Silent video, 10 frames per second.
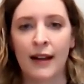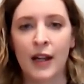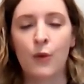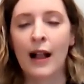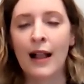
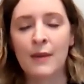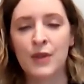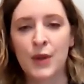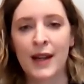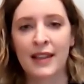While I'm
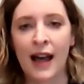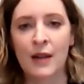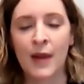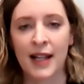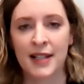doing that,
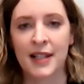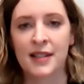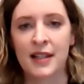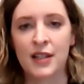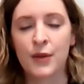my
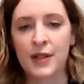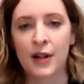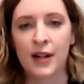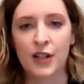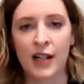assistant, who has
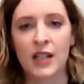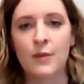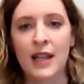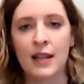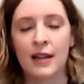already checked them
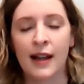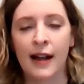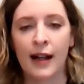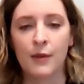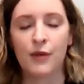in
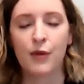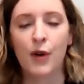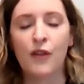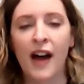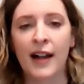through
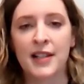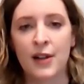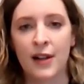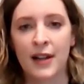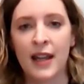
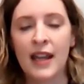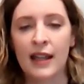Covaxon,